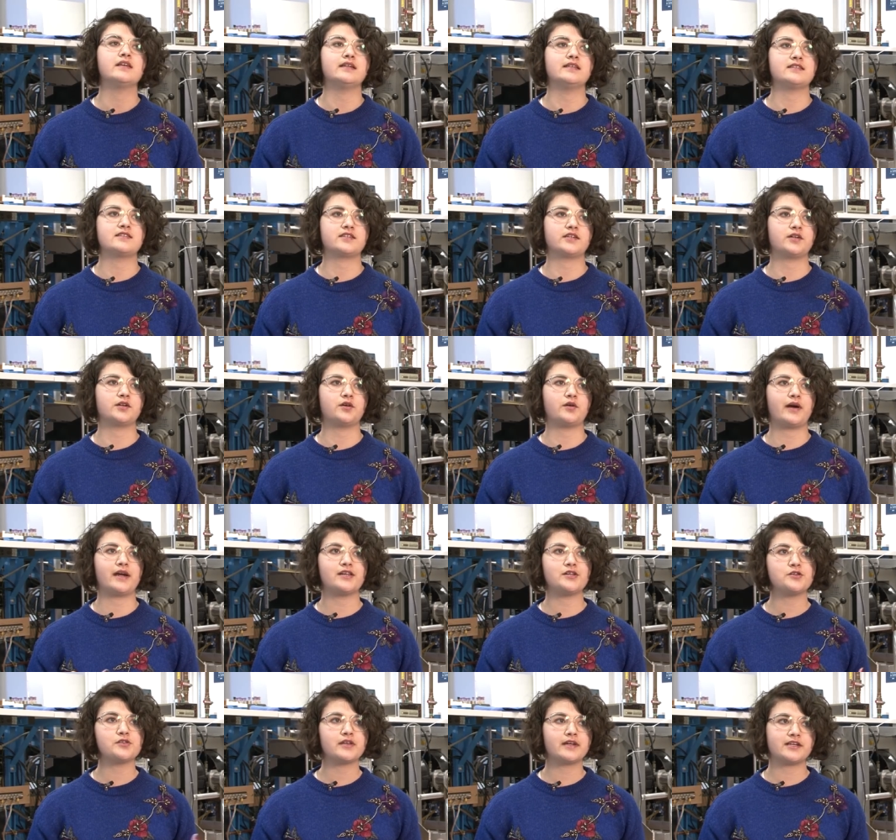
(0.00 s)
And so I
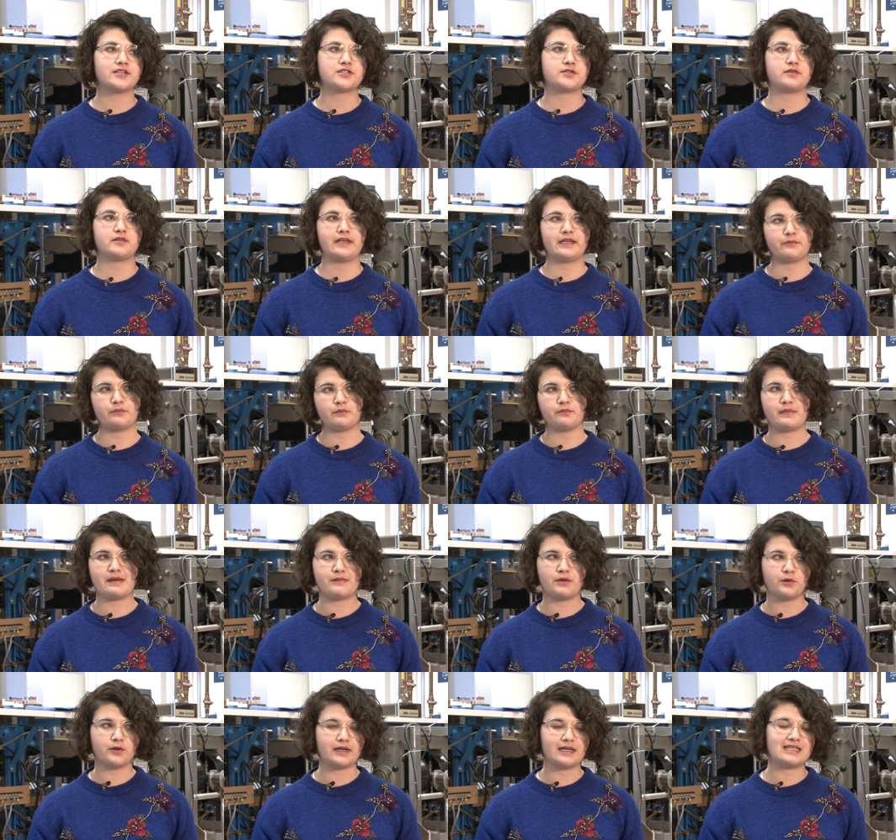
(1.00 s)
knew that I
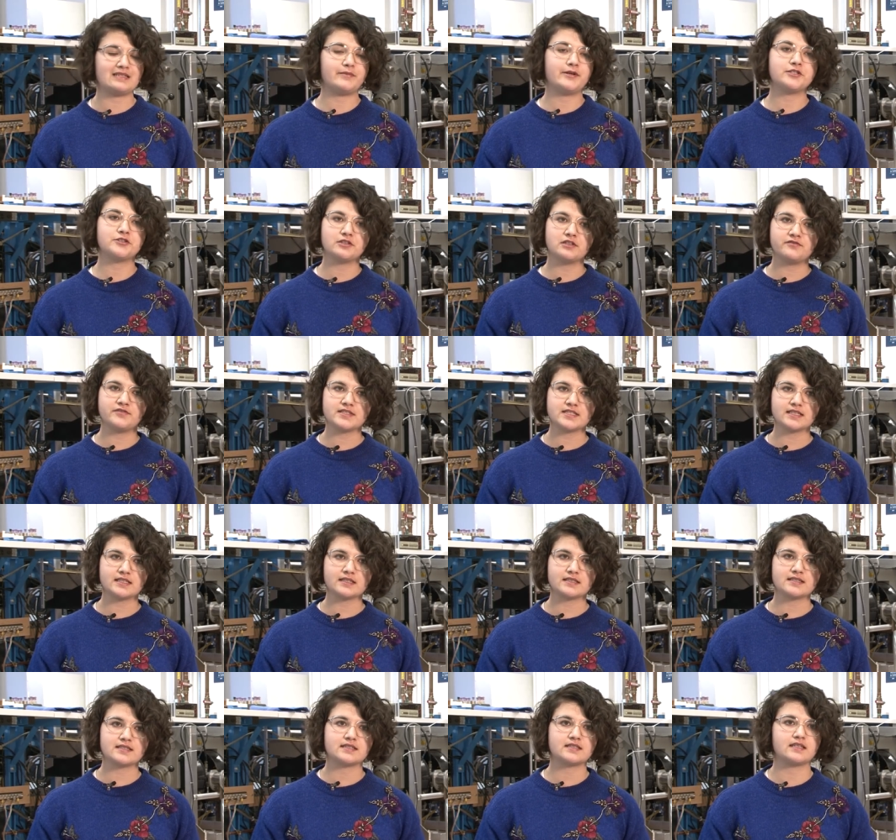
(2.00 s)
maybe wanted to major in
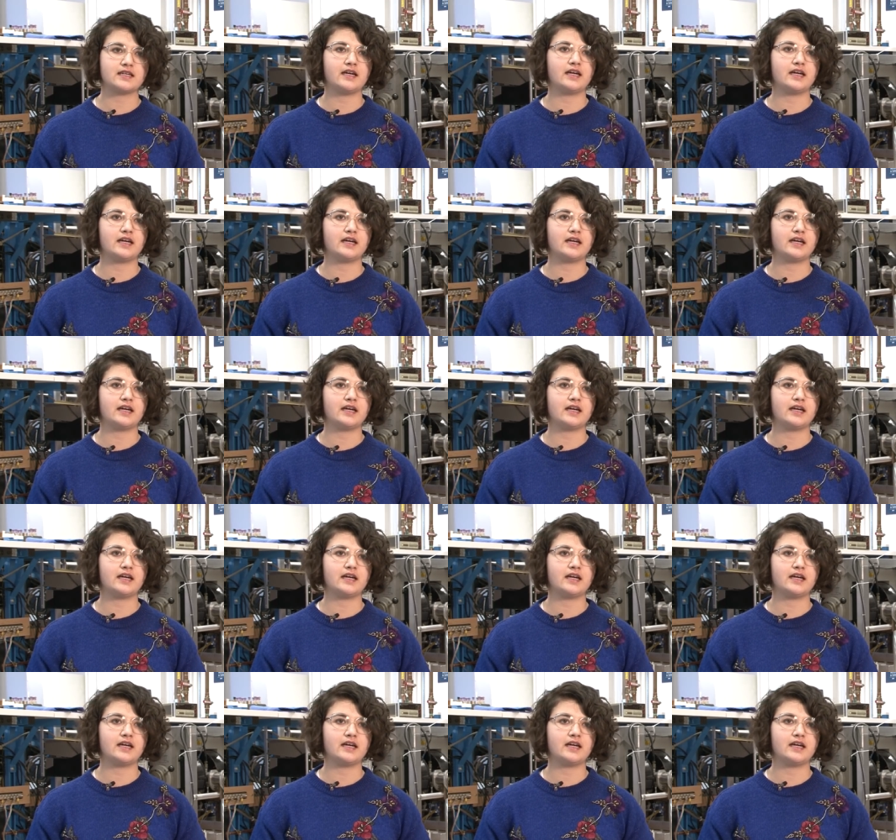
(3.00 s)
physics,